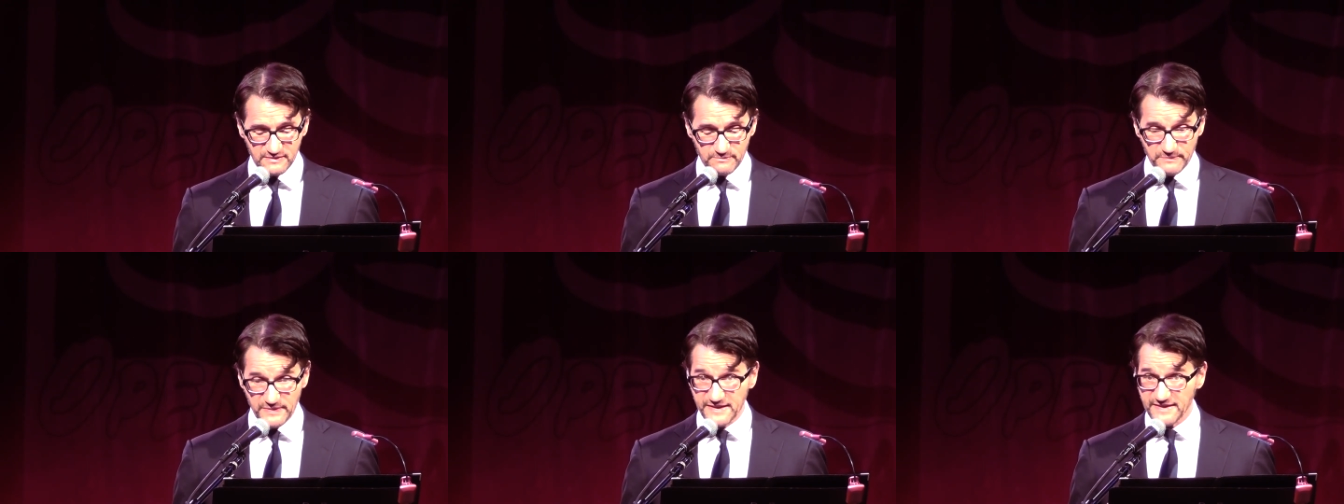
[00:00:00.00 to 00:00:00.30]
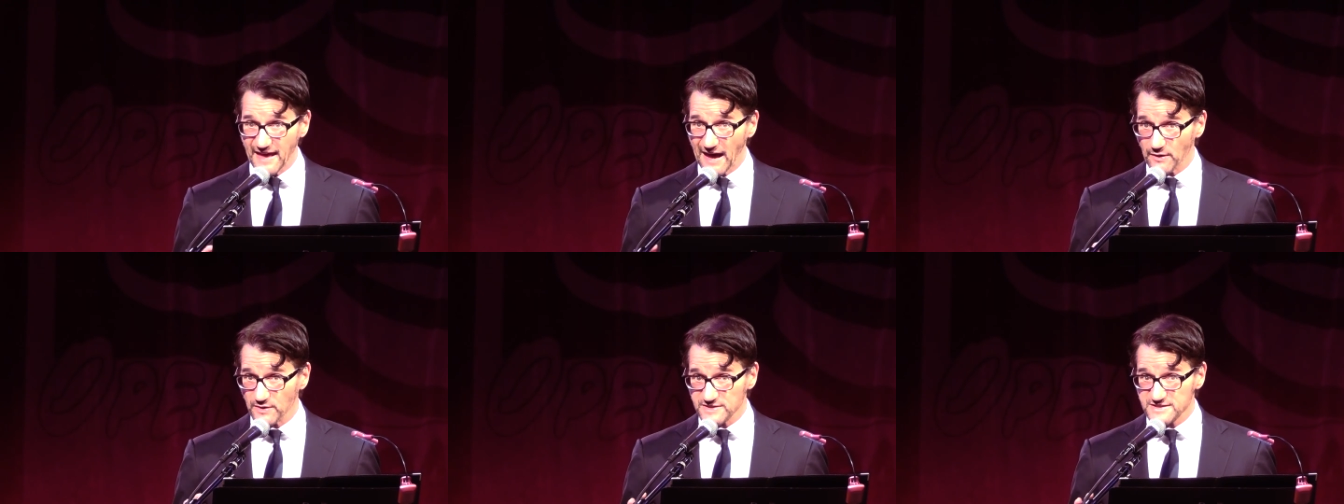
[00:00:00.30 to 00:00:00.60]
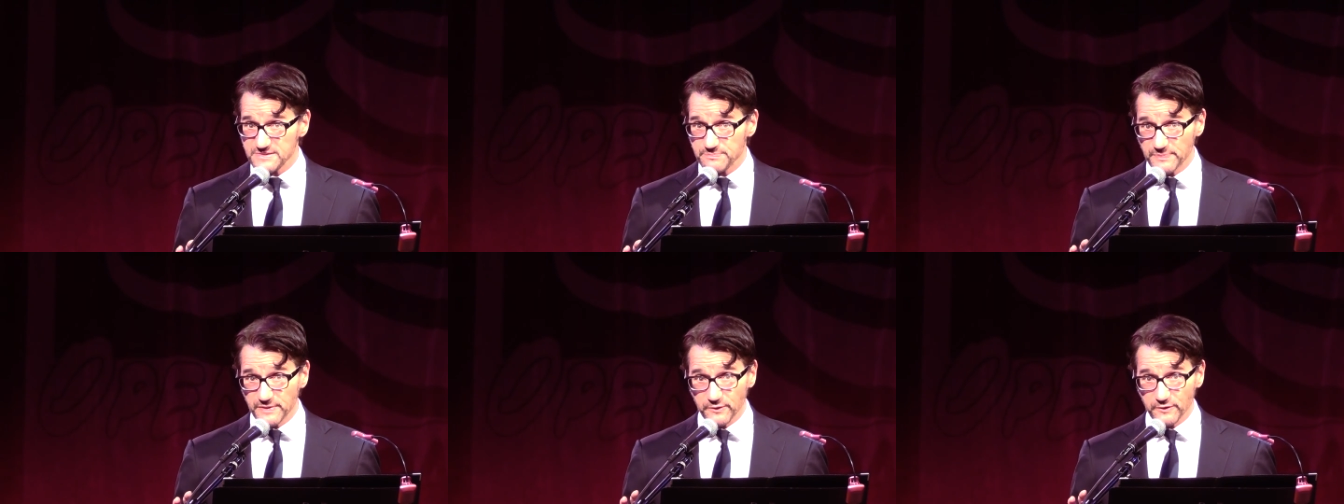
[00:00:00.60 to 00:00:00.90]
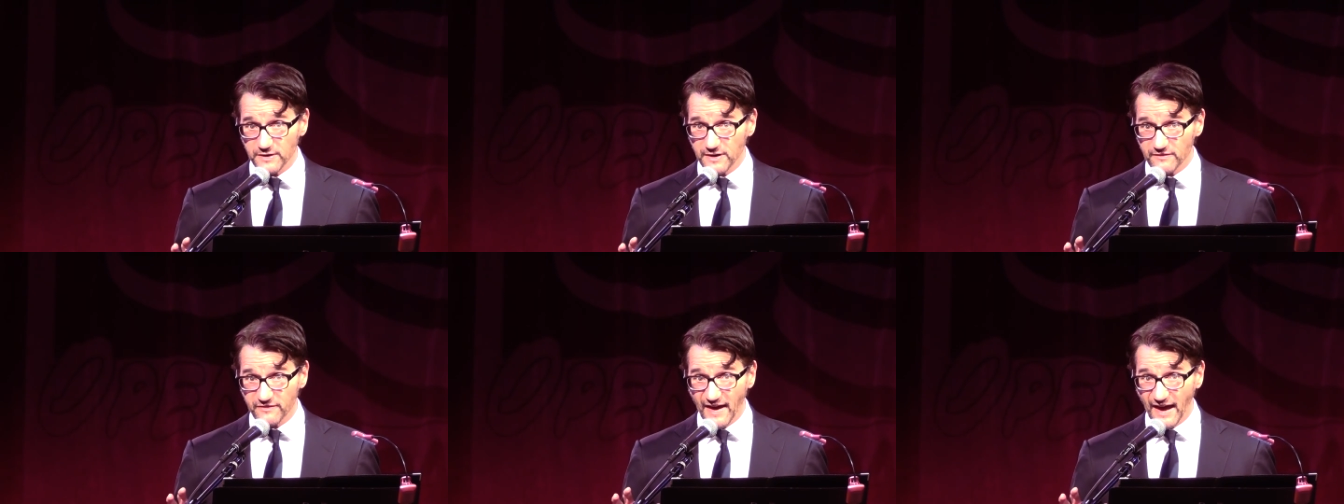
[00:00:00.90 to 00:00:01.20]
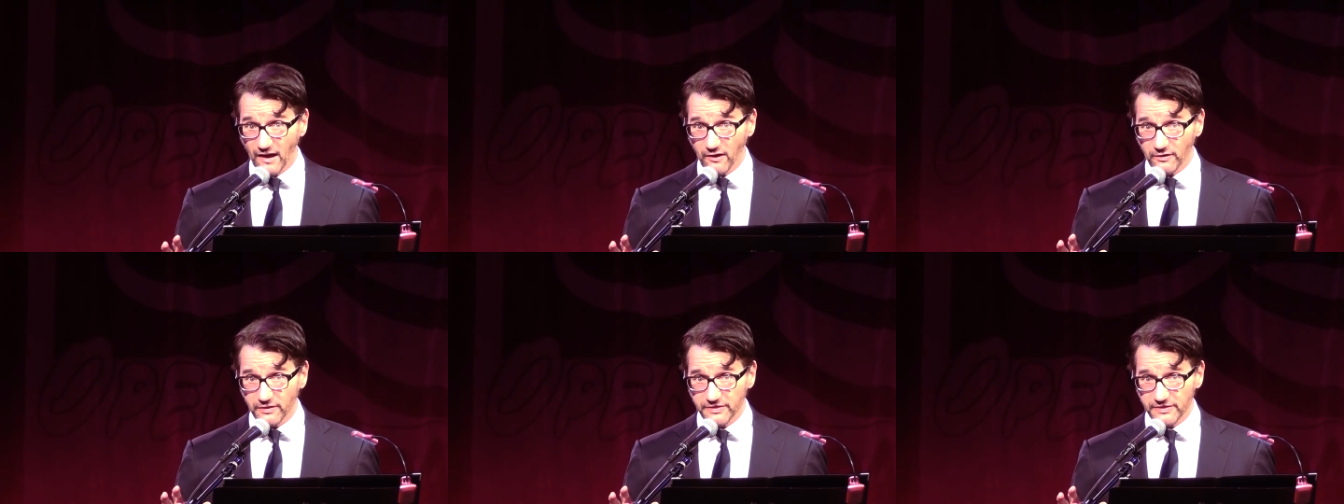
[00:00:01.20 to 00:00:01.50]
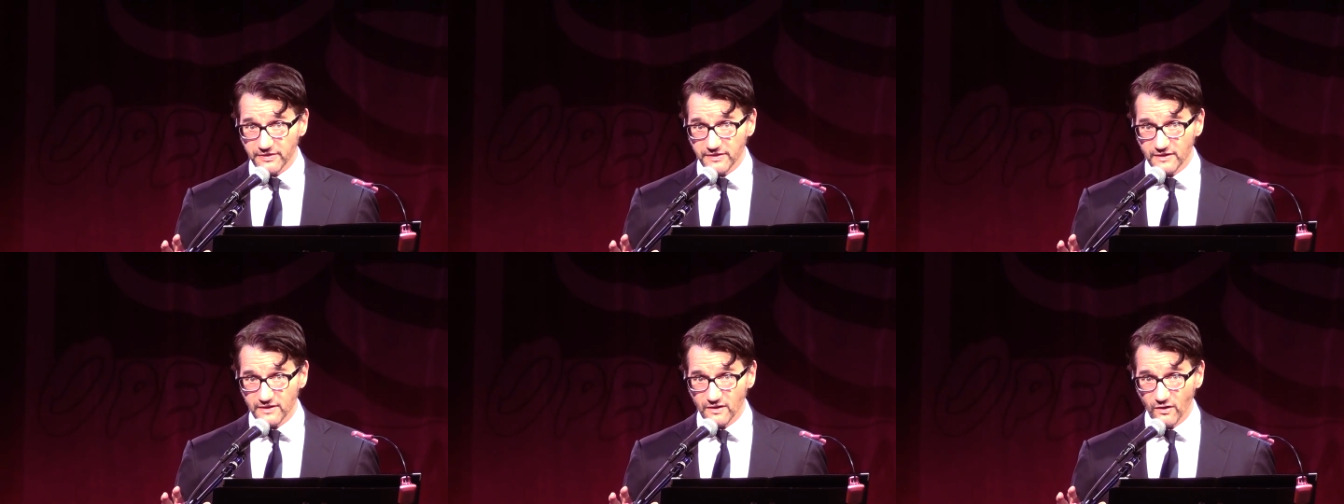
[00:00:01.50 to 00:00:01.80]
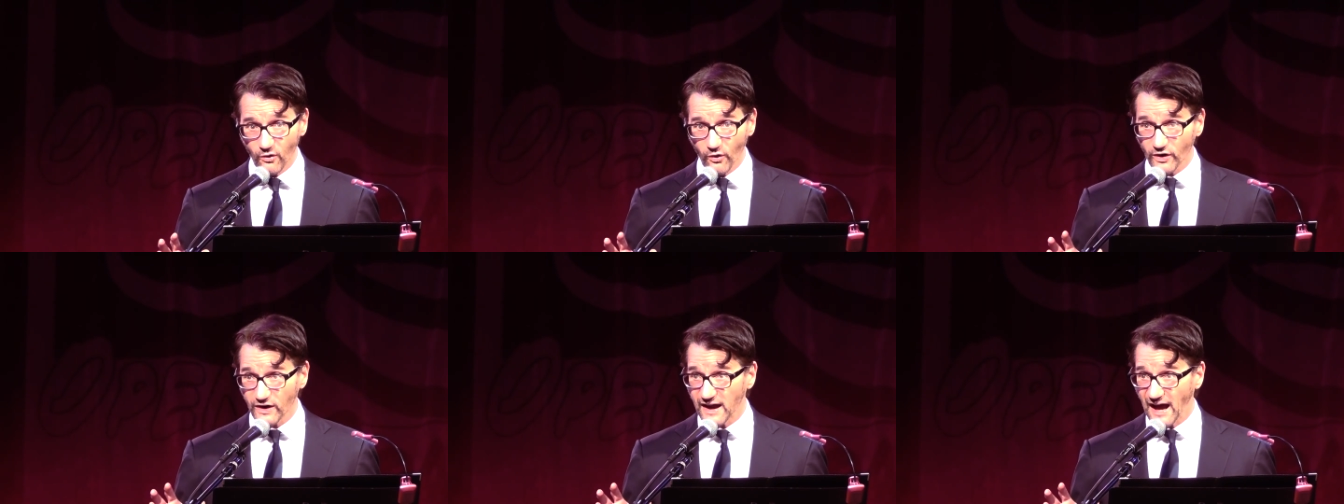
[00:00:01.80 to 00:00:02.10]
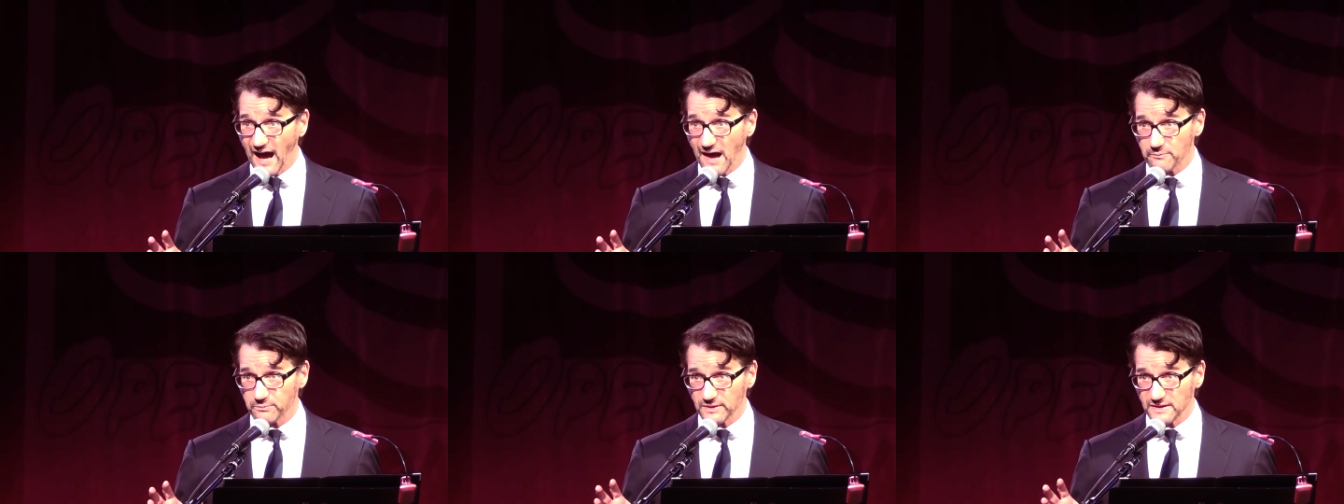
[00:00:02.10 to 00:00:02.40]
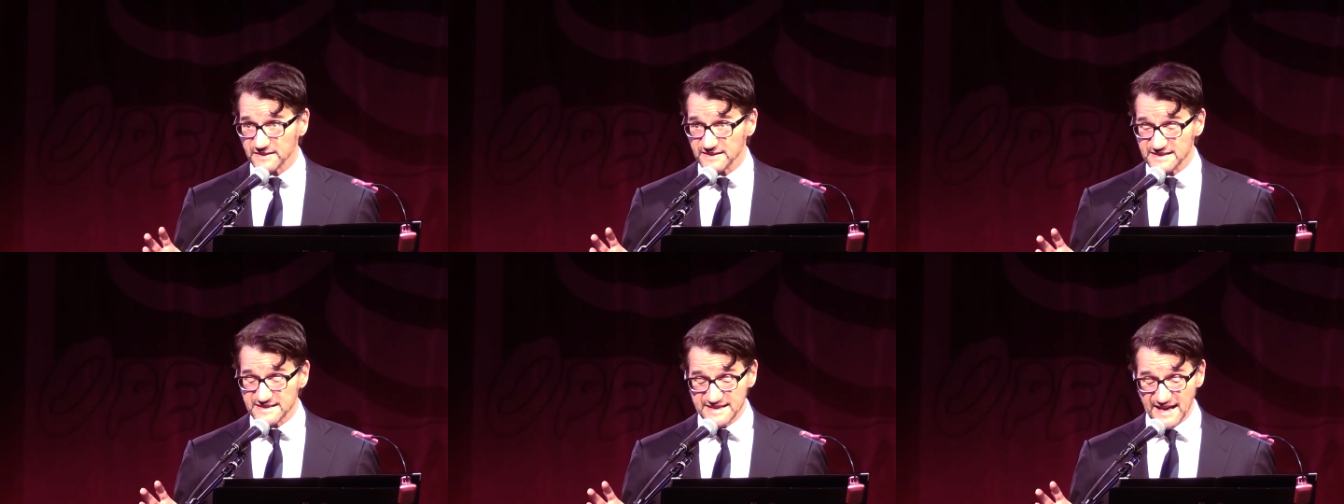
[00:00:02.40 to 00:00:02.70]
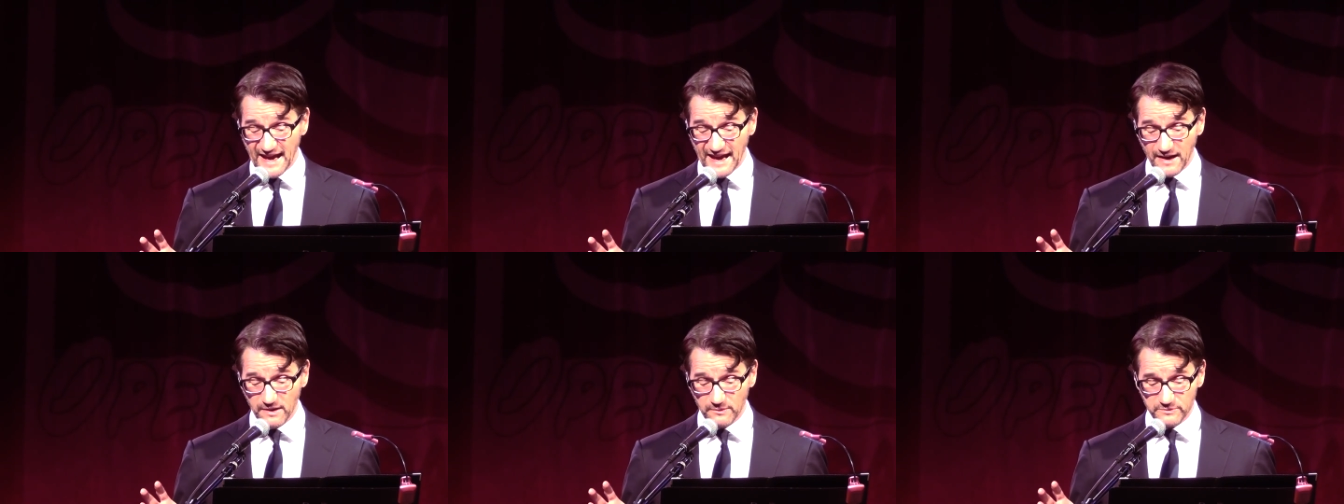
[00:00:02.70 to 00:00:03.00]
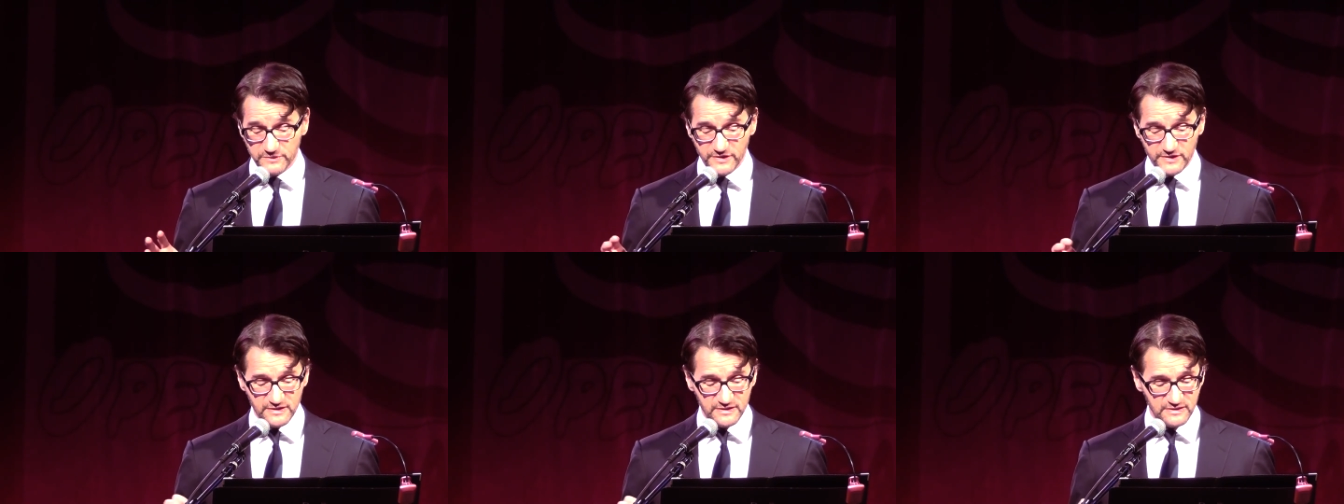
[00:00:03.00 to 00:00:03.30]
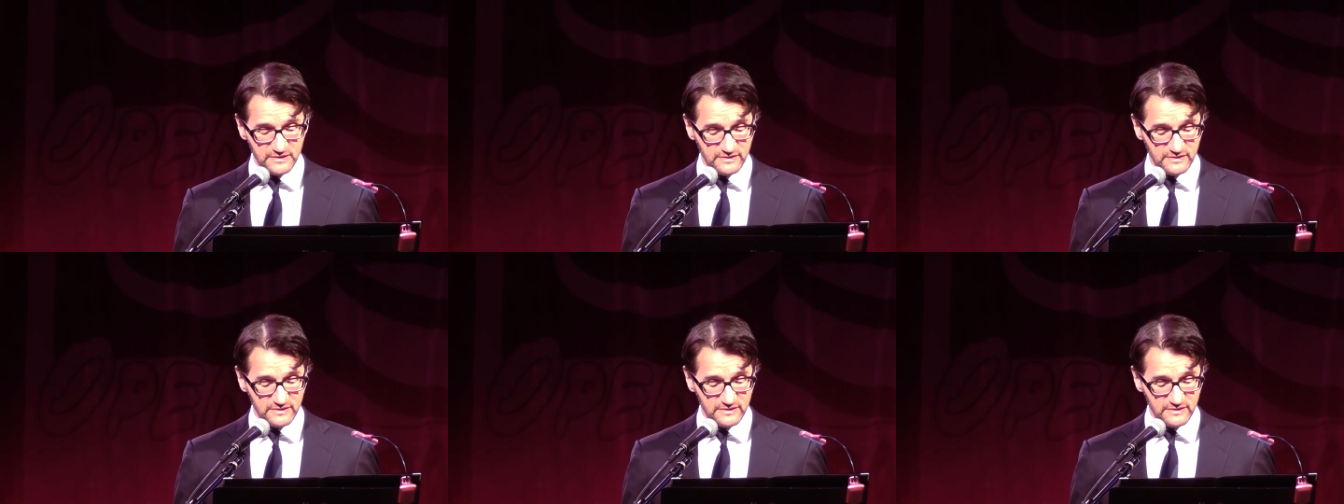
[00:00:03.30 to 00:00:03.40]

Be thou a spirit of hell or goblin damned.